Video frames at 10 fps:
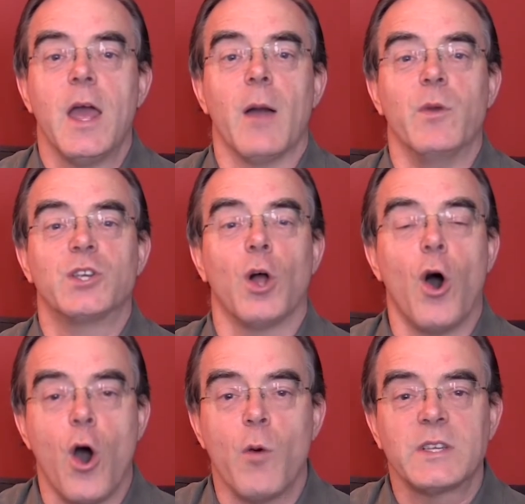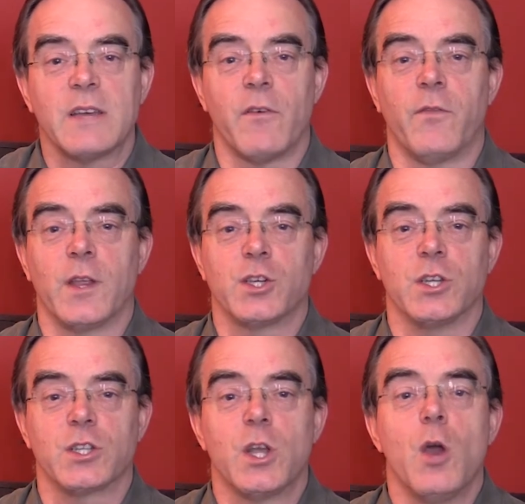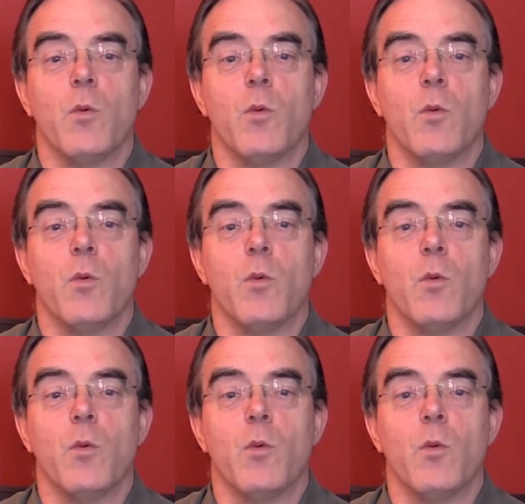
and we shall always have afflictions.